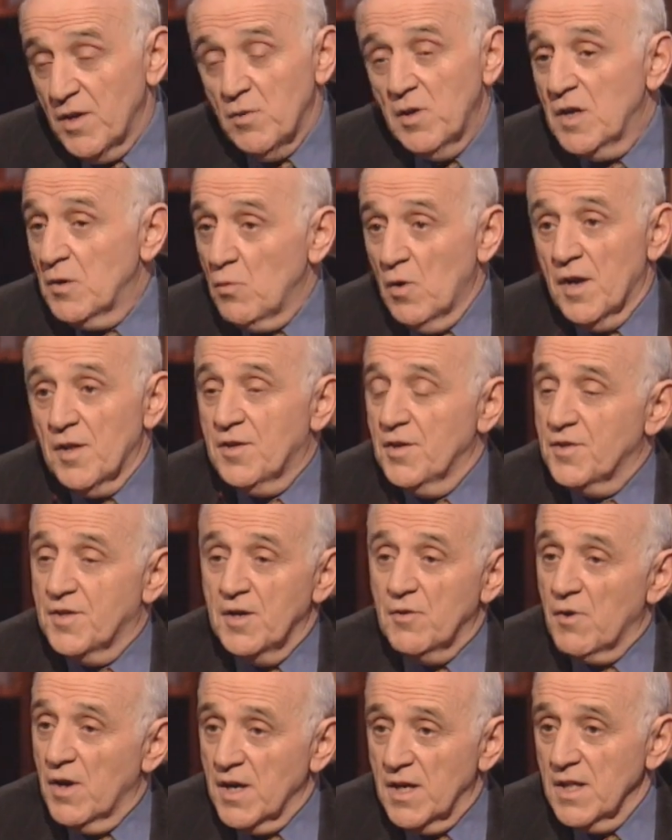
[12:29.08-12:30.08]
he wanted to
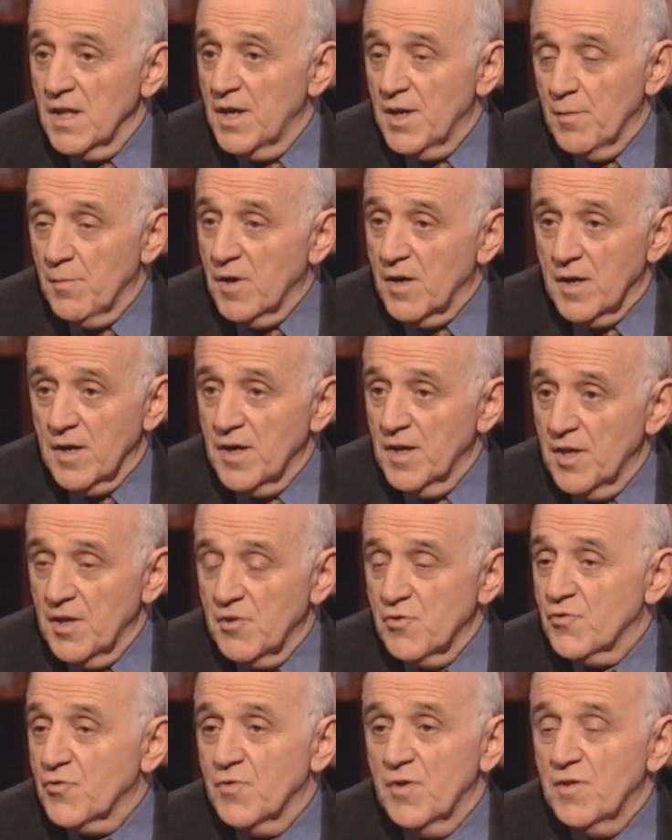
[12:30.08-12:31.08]
deregulate American
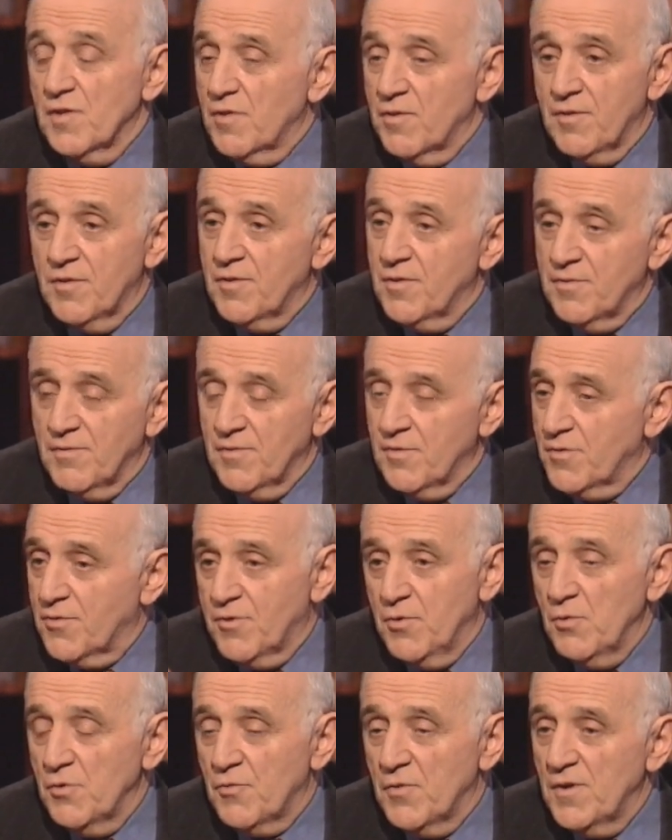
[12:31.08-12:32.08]
industry,
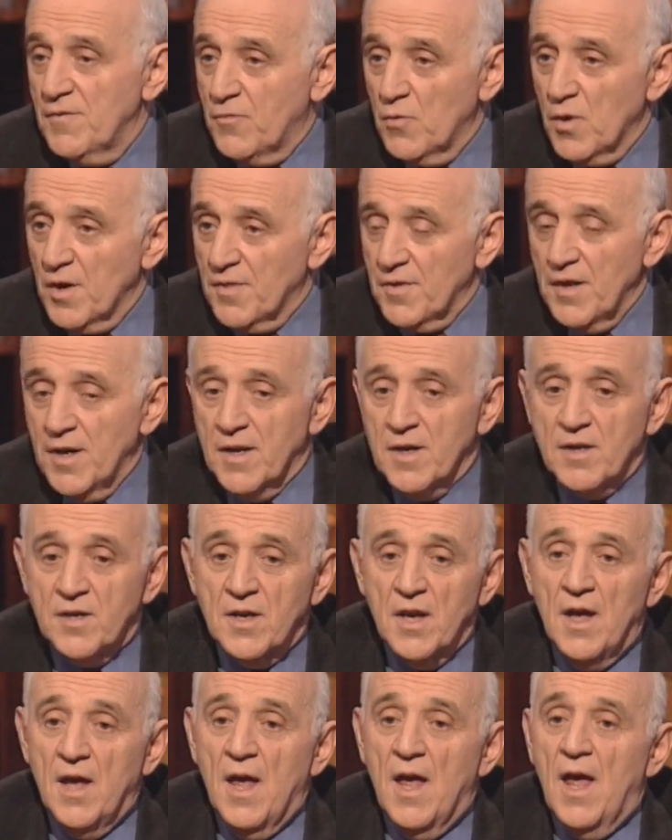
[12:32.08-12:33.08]
two, three, four things,
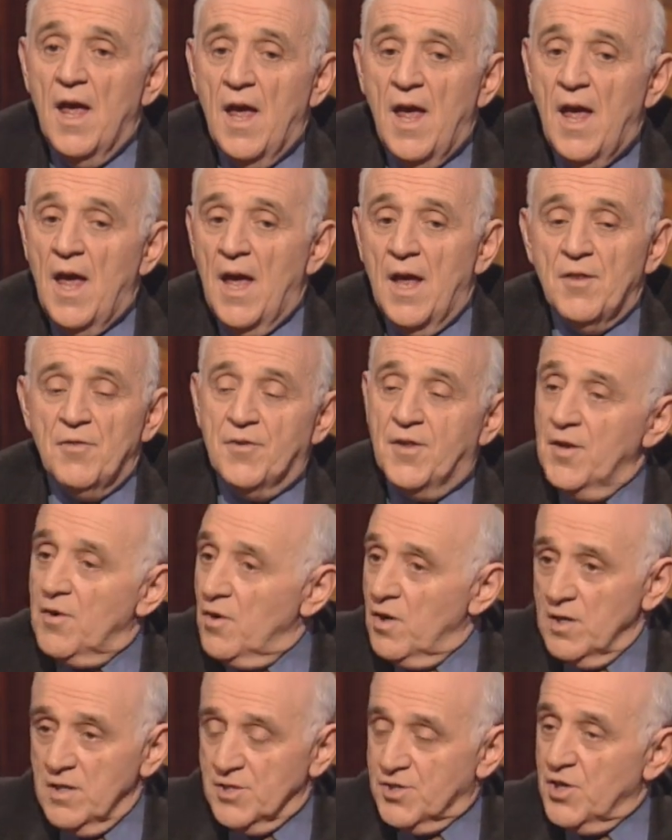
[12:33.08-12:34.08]
and did
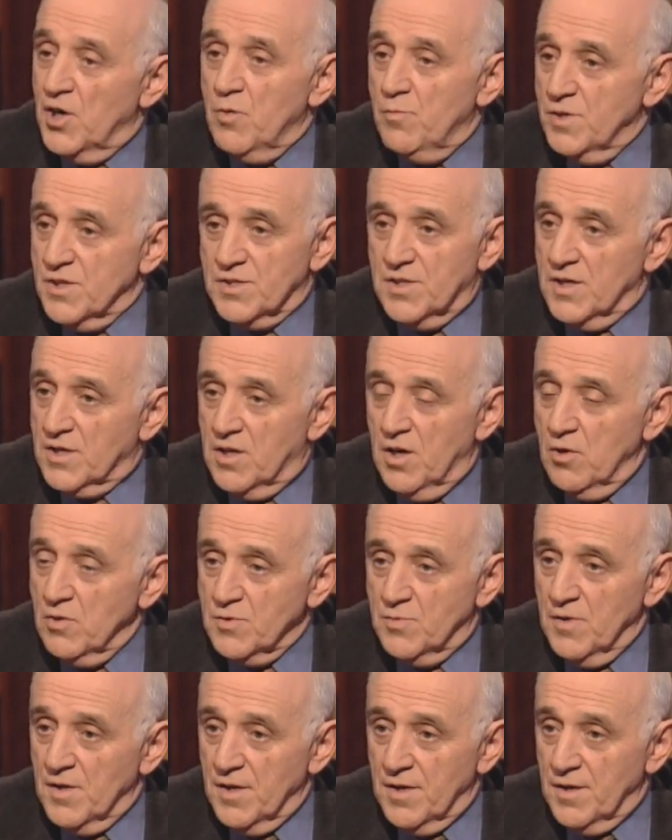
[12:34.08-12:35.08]
all the showbiz that
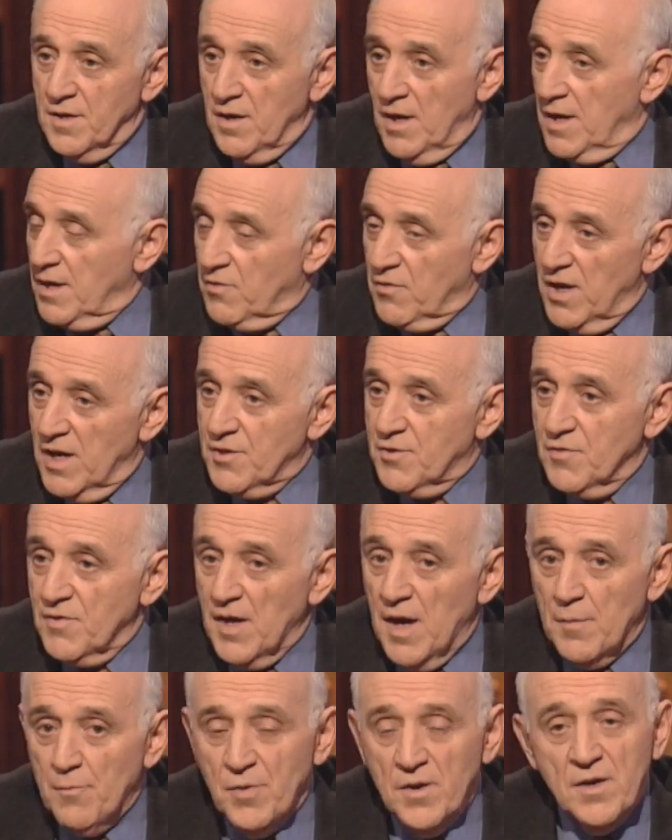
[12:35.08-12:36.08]
goes with it. I grant you
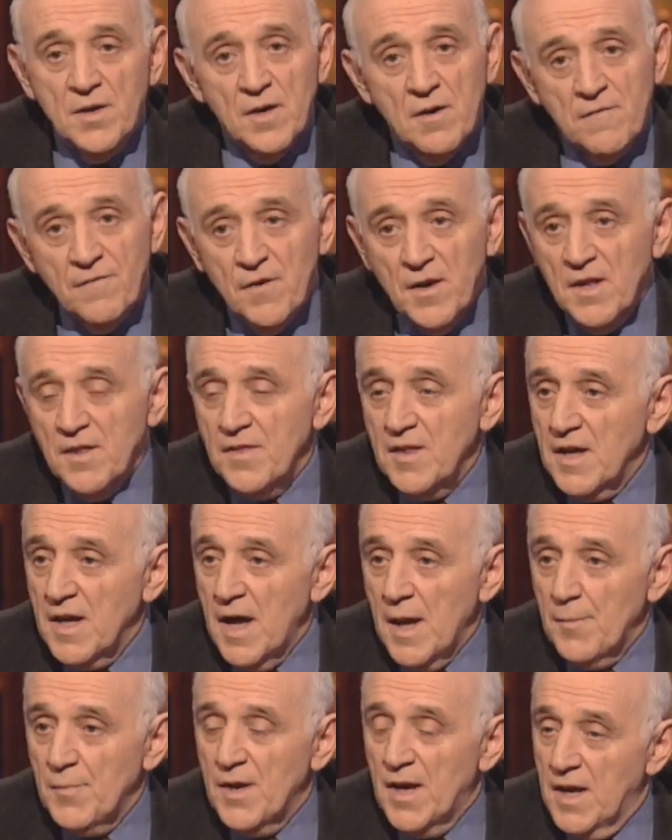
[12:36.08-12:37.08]
that. But you know, funny thing
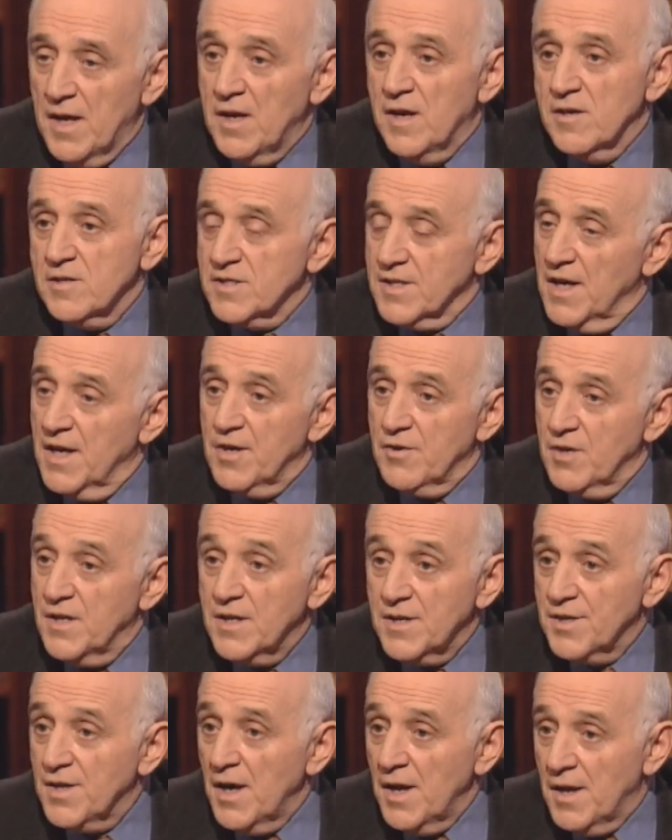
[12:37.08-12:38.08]
happened. Eight years later, he
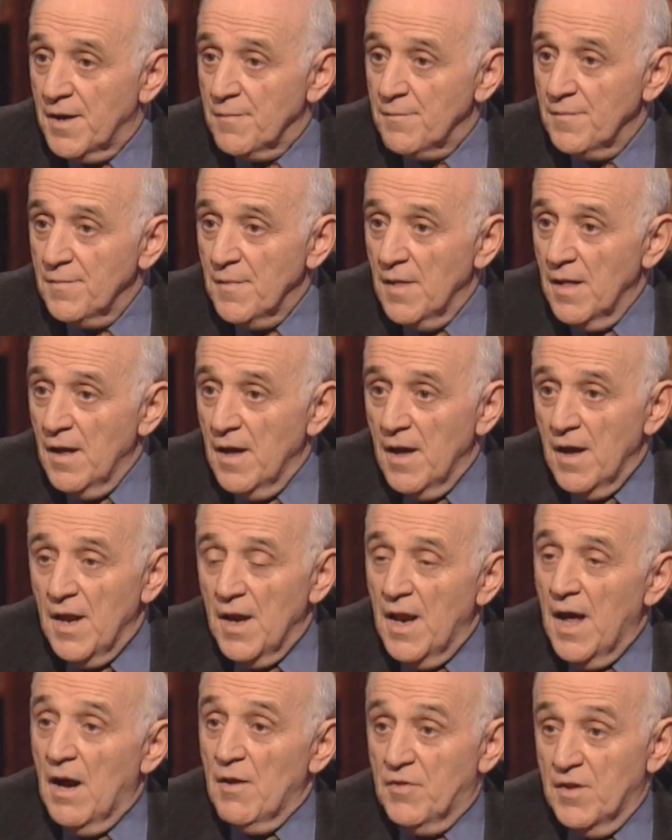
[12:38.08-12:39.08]
had done it.
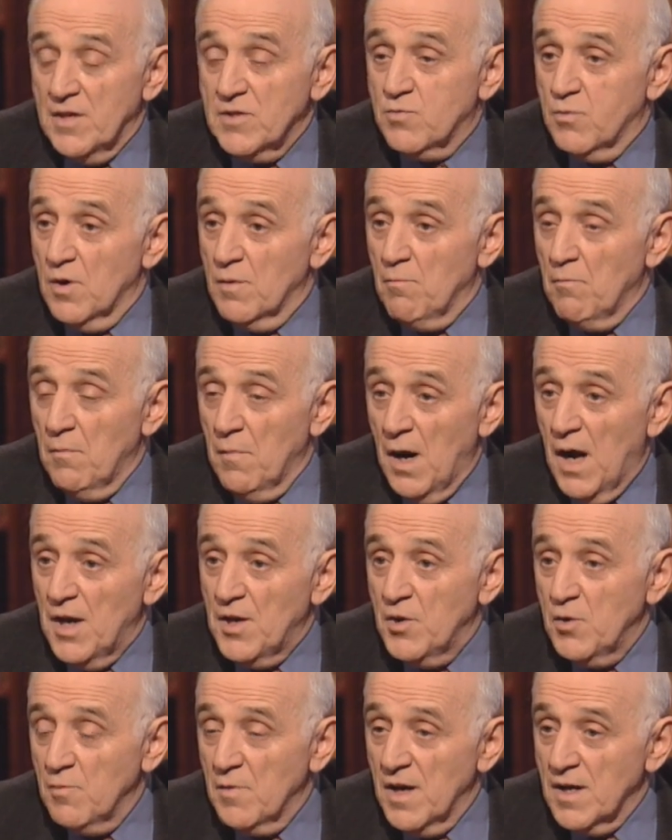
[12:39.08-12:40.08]
Now, these were
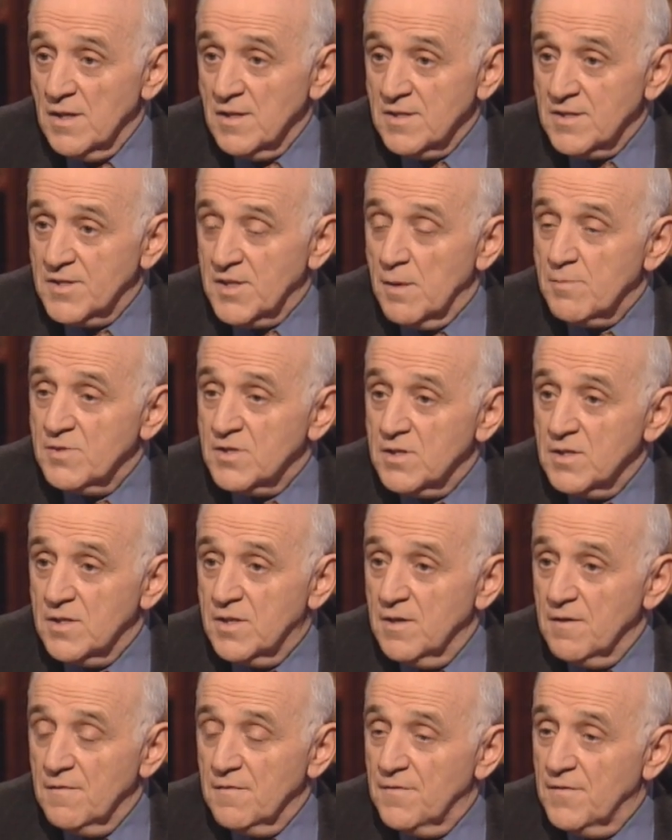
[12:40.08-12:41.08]
monumental,
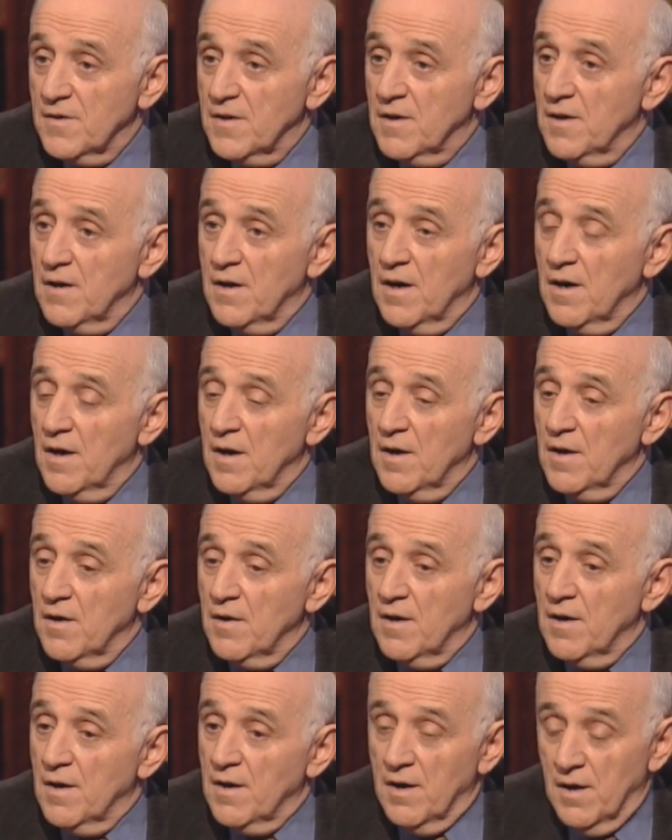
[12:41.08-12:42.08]
substantive uh,
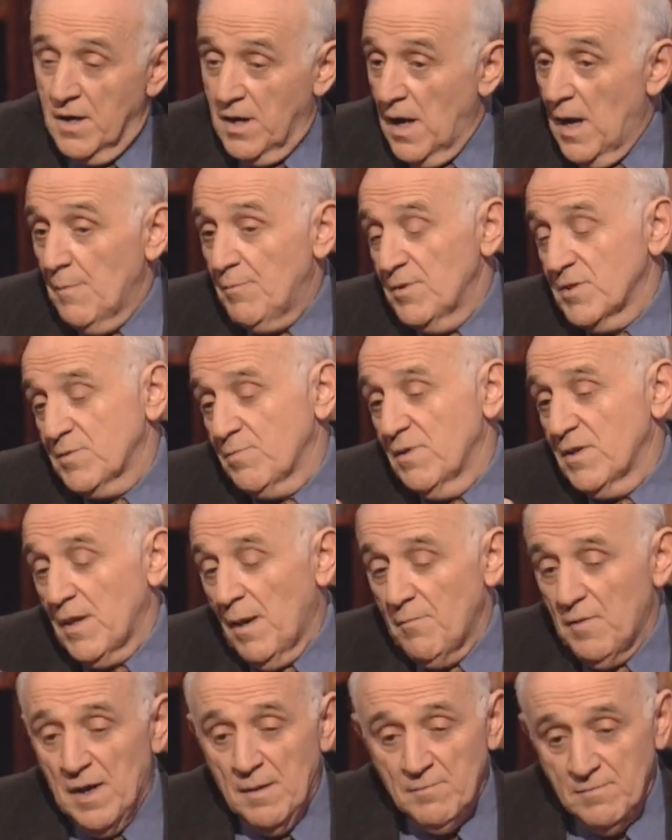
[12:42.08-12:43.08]
uh, accomplishment. I
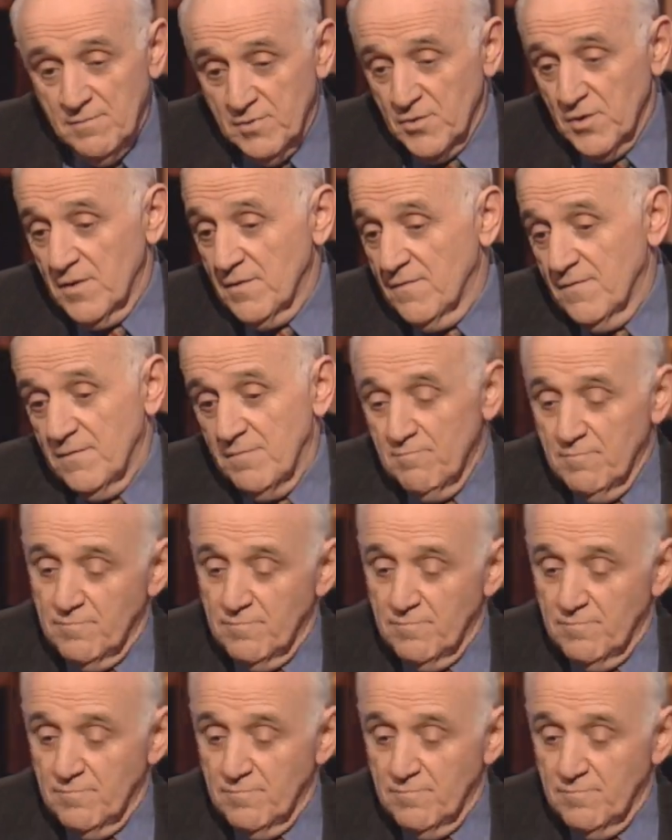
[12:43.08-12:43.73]
mean, I'm sort of